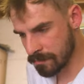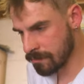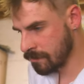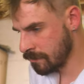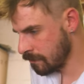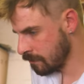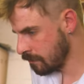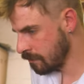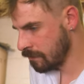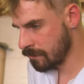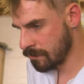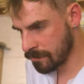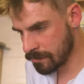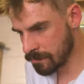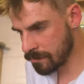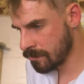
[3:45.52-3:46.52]
amount of
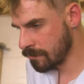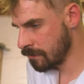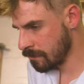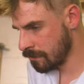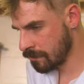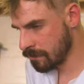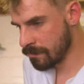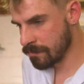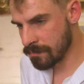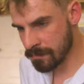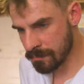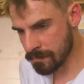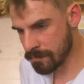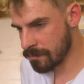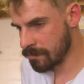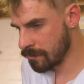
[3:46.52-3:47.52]
settings in Premiere
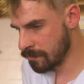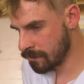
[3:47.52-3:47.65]
Pro for